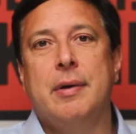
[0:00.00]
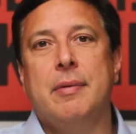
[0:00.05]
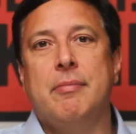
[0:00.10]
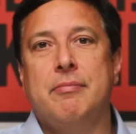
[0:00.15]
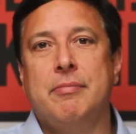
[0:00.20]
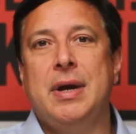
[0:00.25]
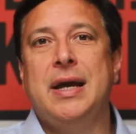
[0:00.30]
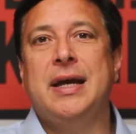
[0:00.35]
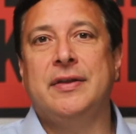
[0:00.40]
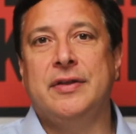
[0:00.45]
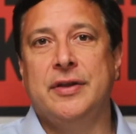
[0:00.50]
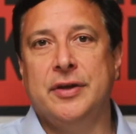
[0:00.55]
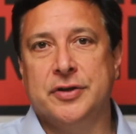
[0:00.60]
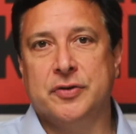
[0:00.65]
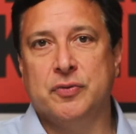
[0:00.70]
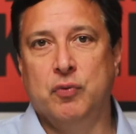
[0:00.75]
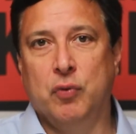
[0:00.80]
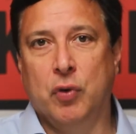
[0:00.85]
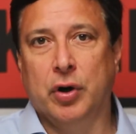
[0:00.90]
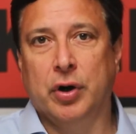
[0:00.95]
make
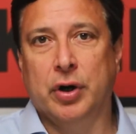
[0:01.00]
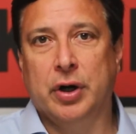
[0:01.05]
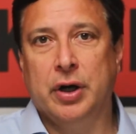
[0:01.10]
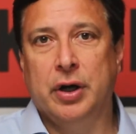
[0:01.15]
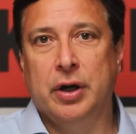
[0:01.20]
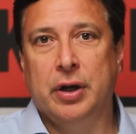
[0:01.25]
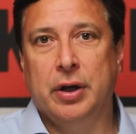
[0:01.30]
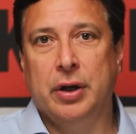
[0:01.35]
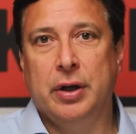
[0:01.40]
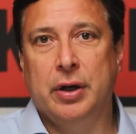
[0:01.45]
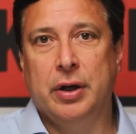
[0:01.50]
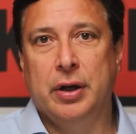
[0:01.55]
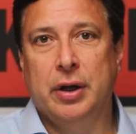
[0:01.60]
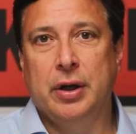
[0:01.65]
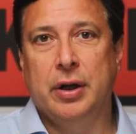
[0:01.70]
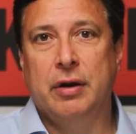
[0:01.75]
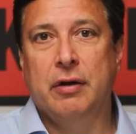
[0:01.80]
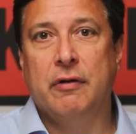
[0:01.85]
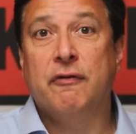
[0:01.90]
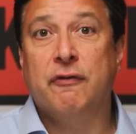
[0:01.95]
this work
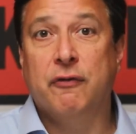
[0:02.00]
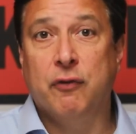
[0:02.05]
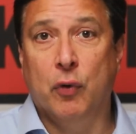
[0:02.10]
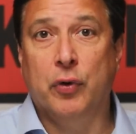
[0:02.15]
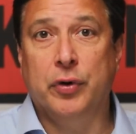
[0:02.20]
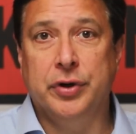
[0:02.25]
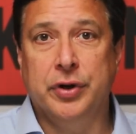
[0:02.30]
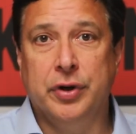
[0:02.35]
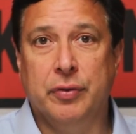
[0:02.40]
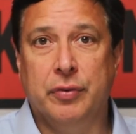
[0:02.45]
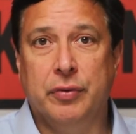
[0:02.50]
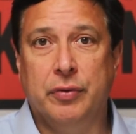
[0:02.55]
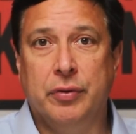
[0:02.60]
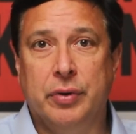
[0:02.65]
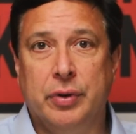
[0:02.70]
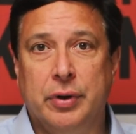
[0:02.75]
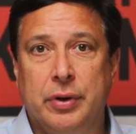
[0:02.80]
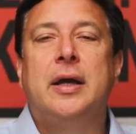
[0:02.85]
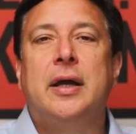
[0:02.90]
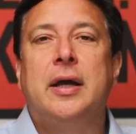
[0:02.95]
for you?
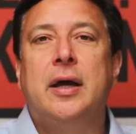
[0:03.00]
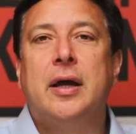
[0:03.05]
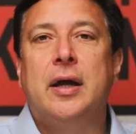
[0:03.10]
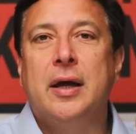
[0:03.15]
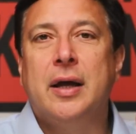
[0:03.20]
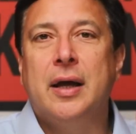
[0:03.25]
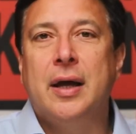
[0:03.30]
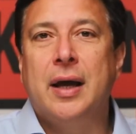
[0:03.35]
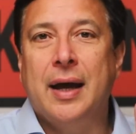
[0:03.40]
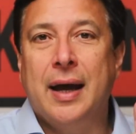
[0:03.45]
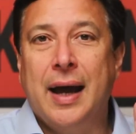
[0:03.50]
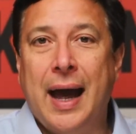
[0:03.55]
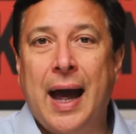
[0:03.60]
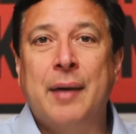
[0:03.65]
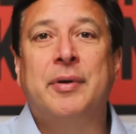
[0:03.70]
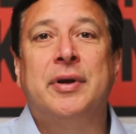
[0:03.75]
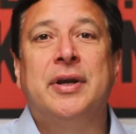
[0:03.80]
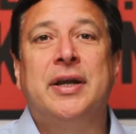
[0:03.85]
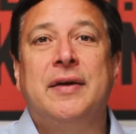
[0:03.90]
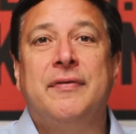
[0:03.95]
I'm
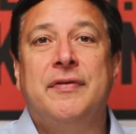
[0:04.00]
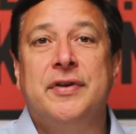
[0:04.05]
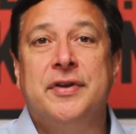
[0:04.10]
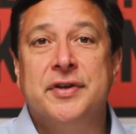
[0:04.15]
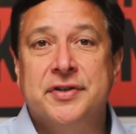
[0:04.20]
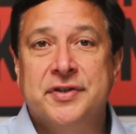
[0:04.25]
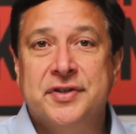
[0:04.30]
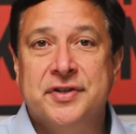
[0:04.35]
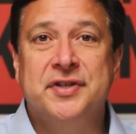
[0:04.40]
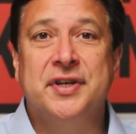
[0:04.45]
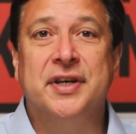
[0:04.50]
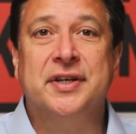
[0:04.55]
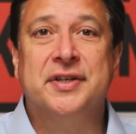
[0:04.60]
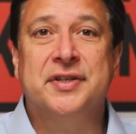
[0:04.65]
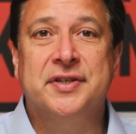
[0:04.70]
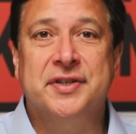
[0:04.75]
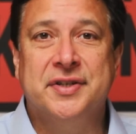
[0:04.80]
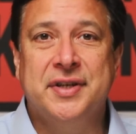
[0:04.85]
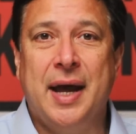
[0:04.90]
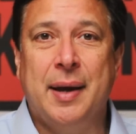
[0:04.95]
going to give you the 6
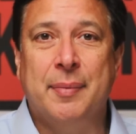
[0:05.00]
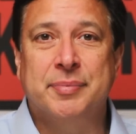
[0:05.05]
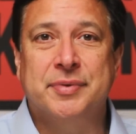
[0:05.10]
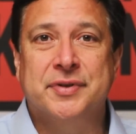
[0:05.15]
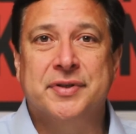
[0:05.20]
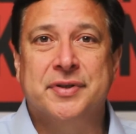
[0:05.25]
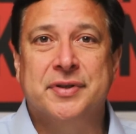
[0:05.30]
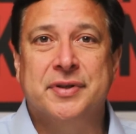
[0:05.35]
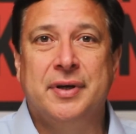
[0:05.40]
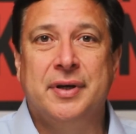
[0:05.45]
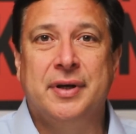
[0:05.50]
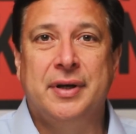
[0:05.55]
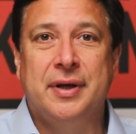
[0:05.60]
steps